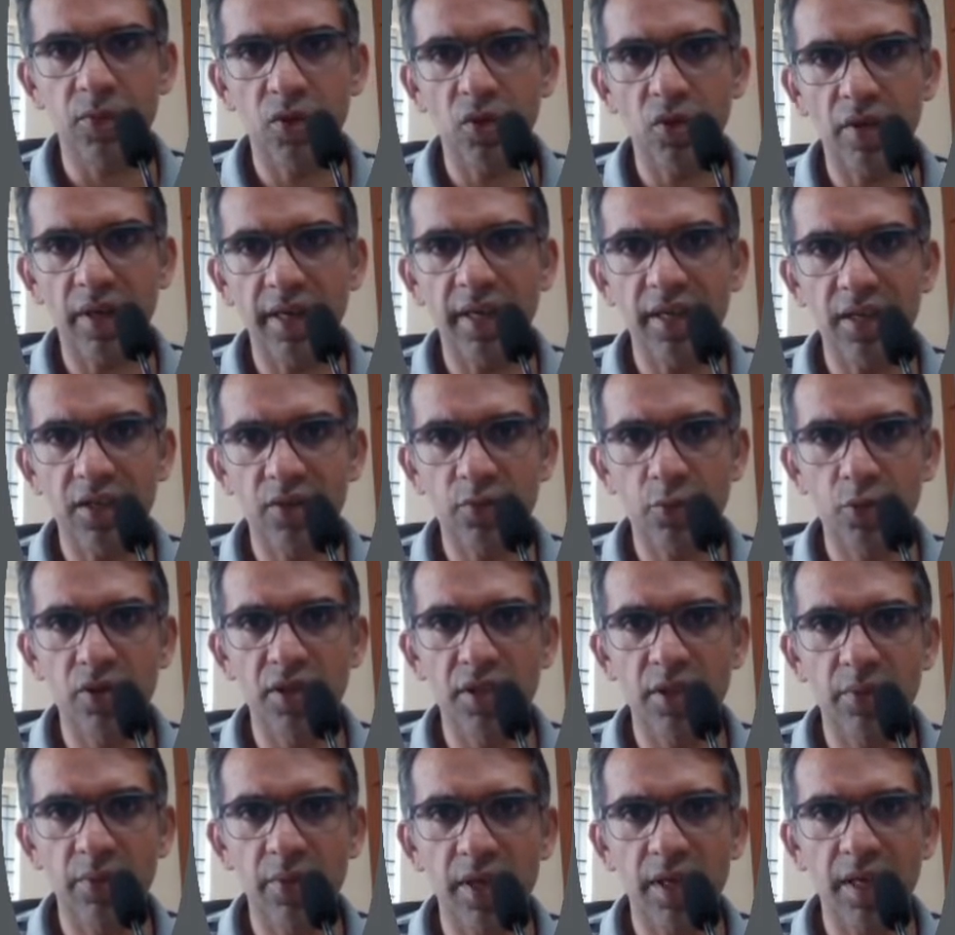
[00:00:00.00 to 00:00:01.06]
okay it has pulled
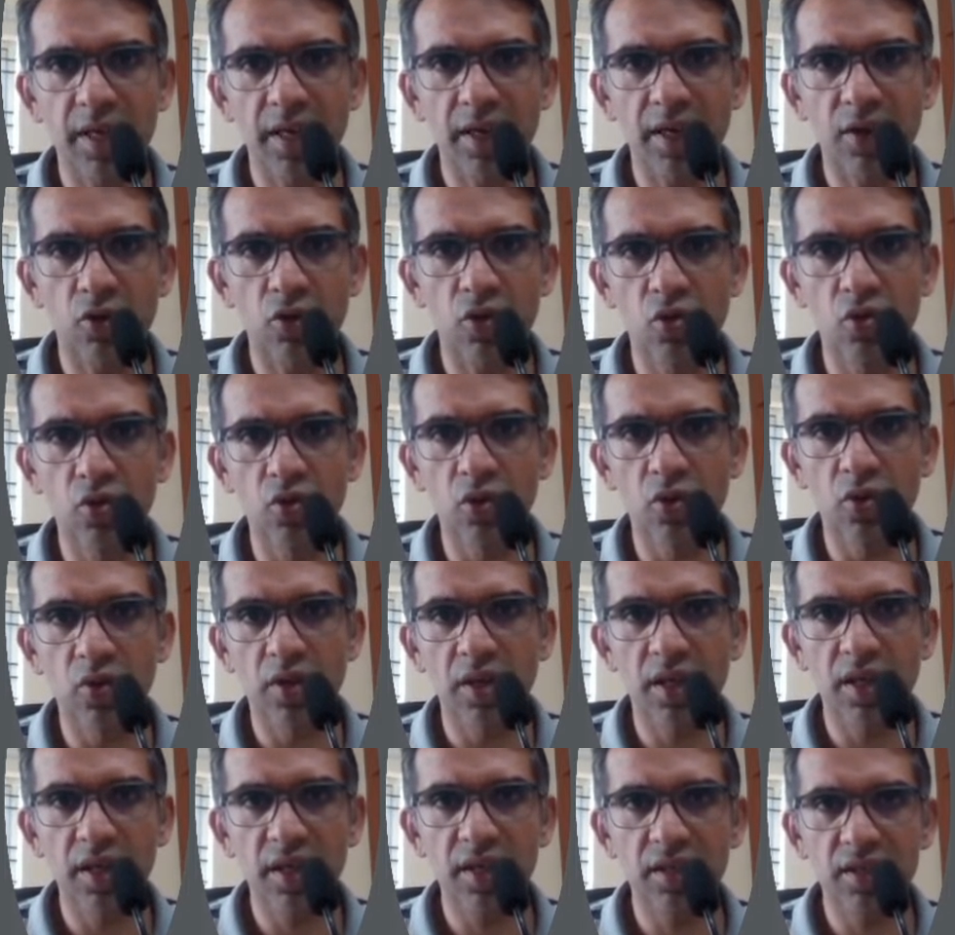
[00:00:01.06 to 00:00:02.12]
gemini nano 2 over
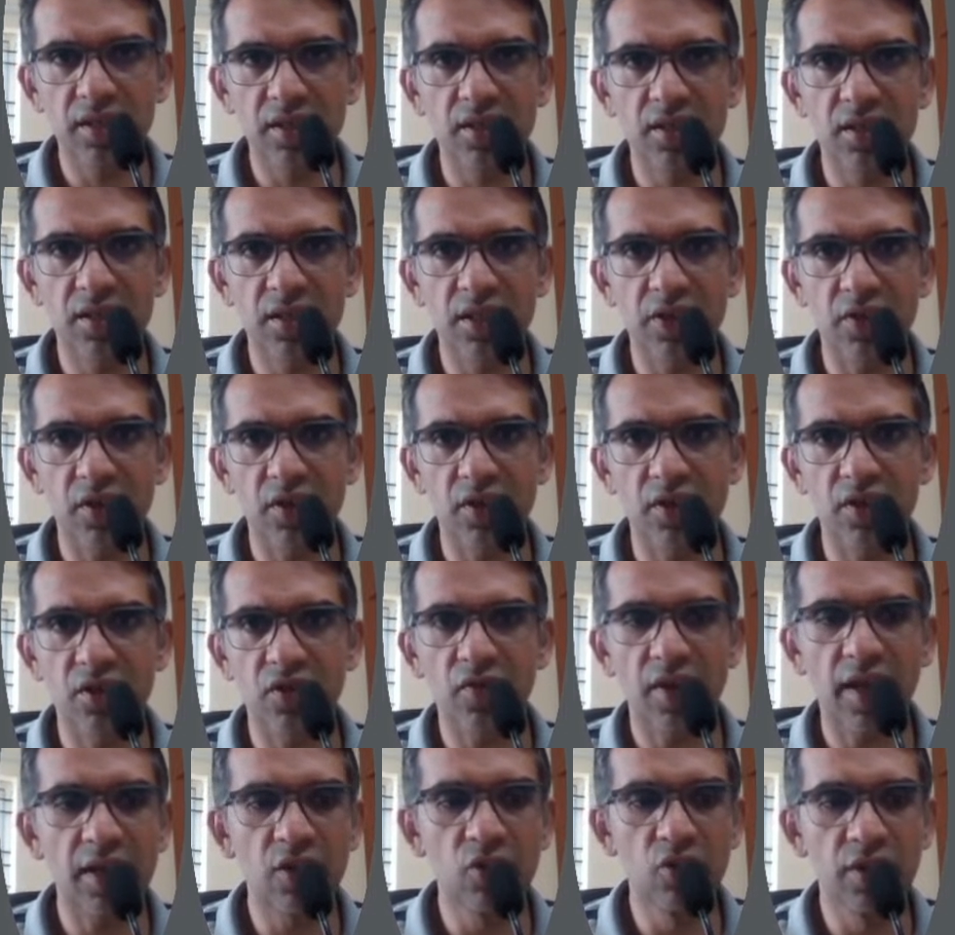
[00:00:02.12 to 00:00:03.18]
here and 67 this
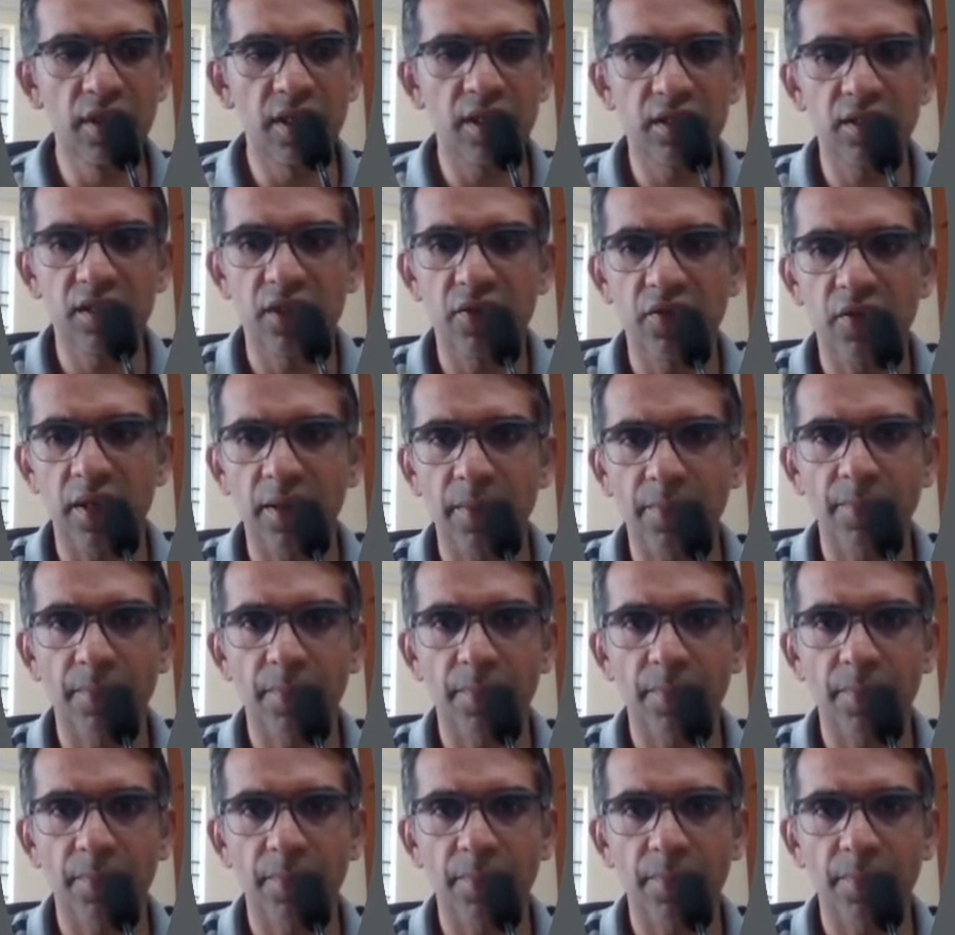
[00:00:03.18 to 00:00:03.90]
value it has given